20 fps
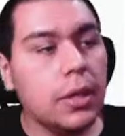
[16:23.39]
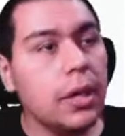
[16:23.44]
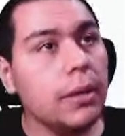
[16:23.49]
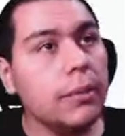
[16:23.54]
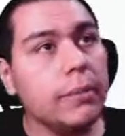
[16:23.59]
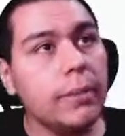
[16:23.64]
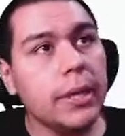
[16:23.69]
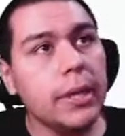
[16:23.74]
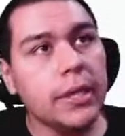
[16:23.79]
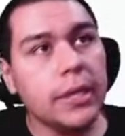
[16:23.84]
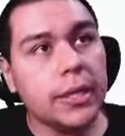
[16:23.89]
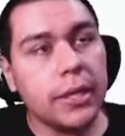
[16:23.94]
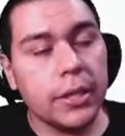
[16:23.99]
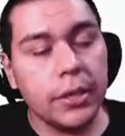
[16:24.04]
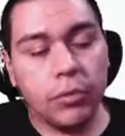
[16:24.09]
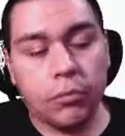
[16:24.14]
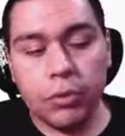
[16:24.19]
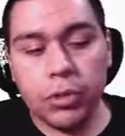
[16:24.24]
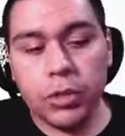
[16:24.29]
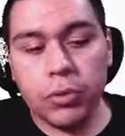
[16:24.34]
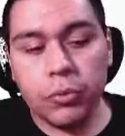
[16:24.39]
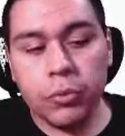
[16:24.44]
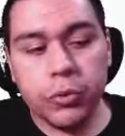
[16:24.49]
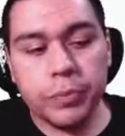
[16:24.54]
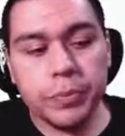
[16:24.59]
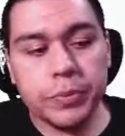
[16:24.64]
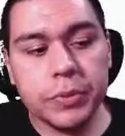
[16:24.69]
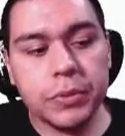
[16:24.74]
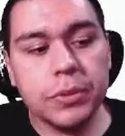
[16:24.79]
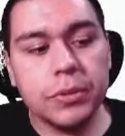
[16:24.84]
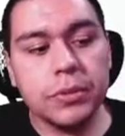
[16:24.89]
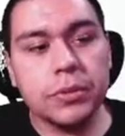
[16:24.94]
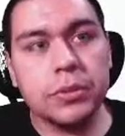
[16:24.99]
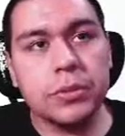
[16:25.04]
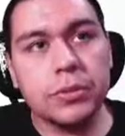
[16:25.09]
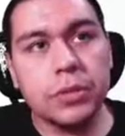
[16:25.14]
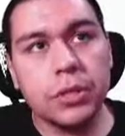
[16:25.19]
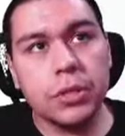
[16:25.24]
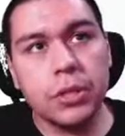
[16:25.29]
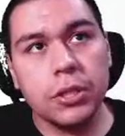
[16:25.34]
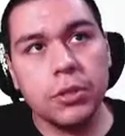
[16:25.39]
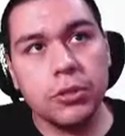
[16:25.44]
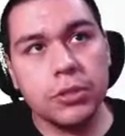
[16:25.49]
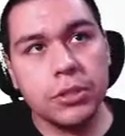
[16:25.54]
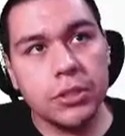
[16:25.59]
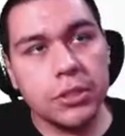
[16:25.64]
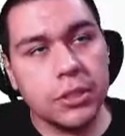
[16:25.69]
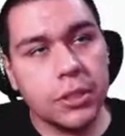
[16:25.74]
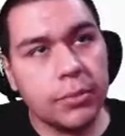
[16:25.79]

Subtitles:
I'm making 3 groups, so the closest